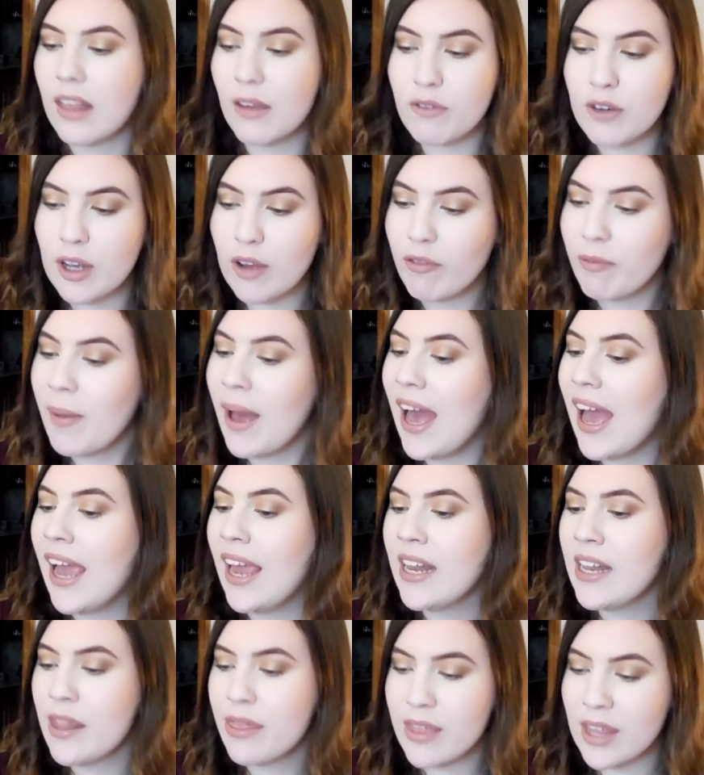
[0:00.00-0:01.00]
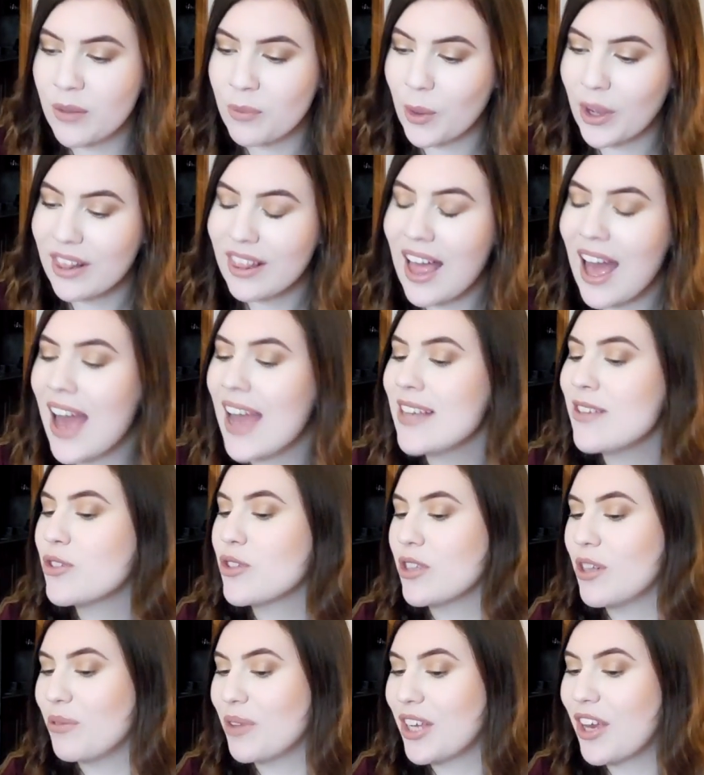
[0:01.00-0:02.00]
Lover of Mine, Thin White
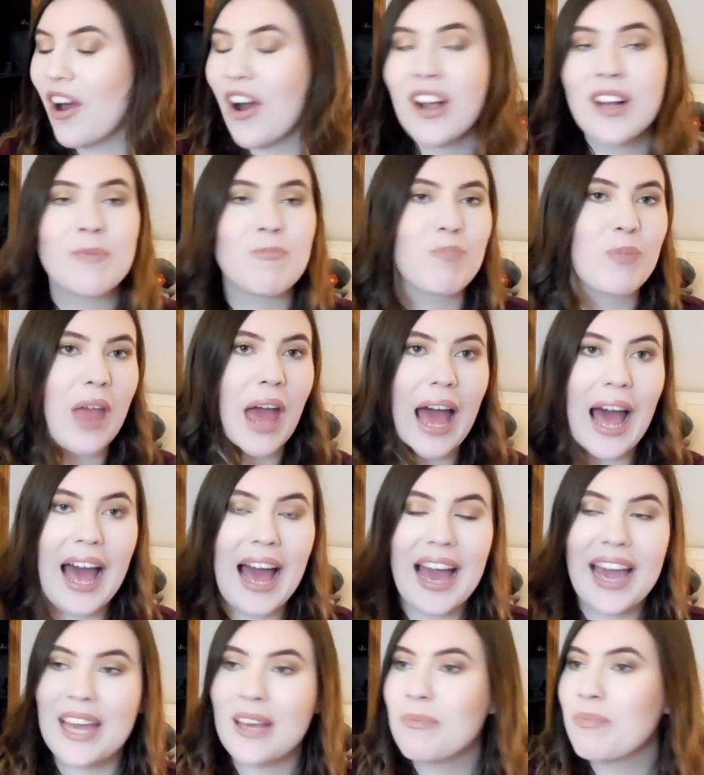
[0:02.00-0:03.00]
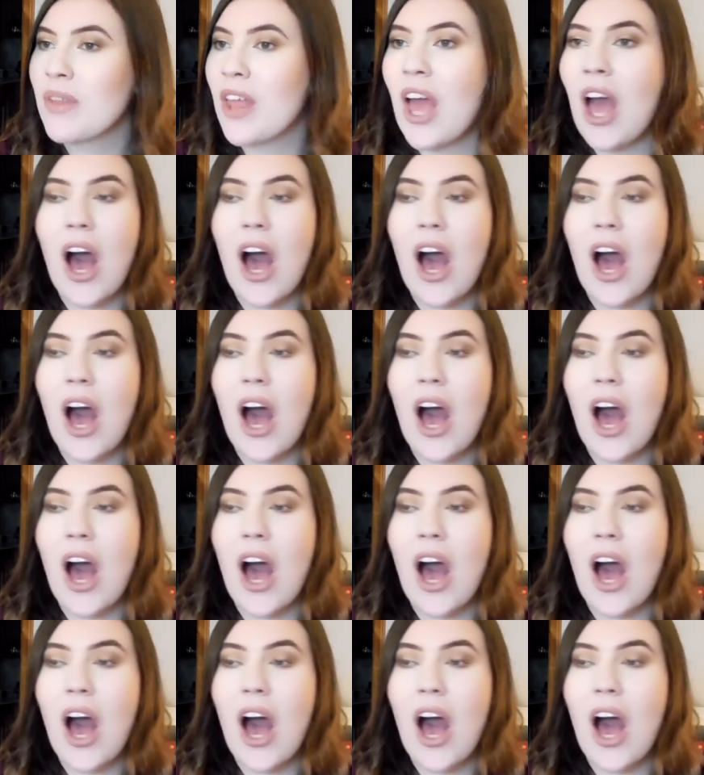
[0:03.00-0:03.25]
Lies, Lonely Heart, High.